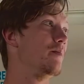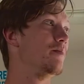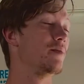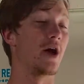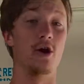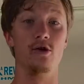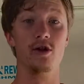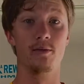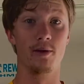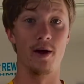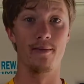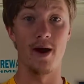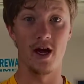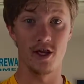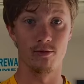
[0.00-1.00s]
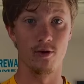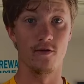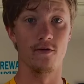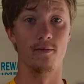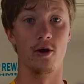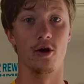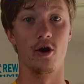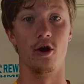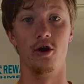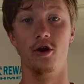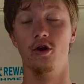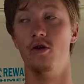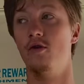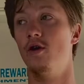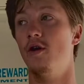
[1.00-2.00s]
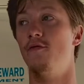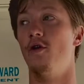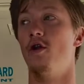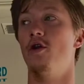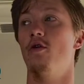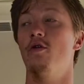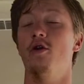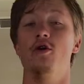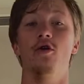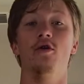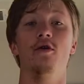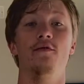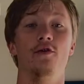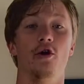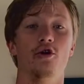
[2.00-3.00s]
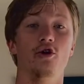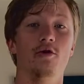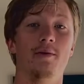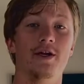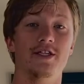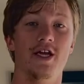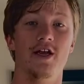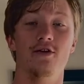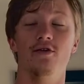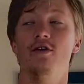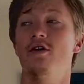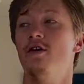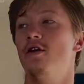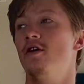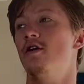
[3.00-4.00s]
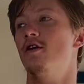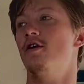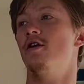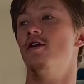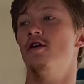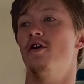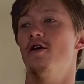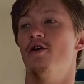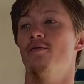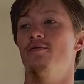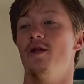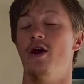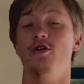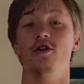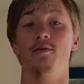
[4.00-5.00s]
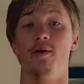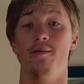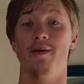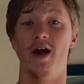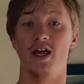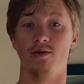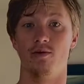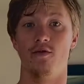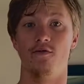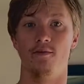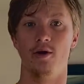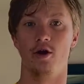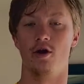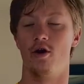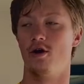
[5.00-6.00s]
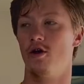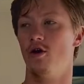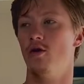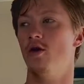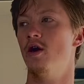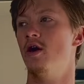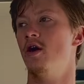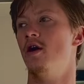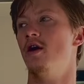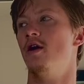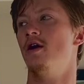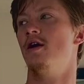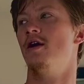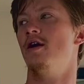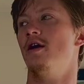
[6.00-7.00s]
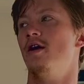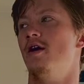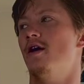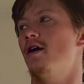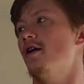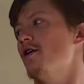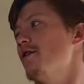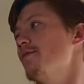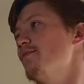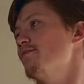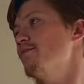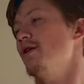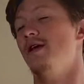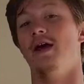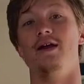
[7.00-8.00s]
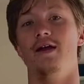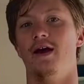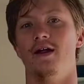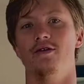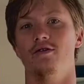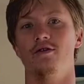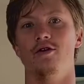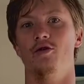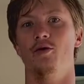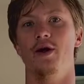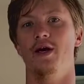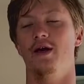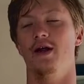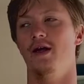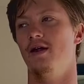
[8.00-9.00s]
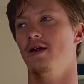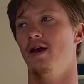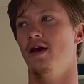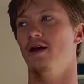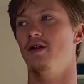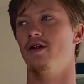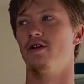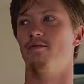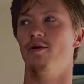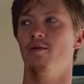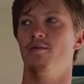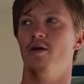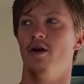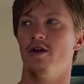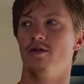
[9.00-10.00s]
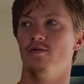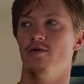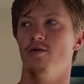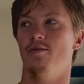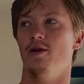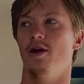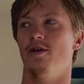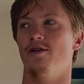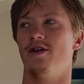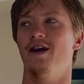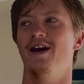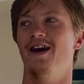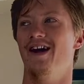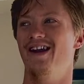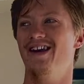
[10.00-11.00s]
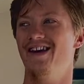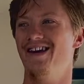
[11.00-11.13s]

I usually play basketball for my cardio. If y'all don't know, if y'all new to my channel, I usually play basketball for my cardio. But yeah, there's no way today. Yeah, it's gonna be impossible to play outside.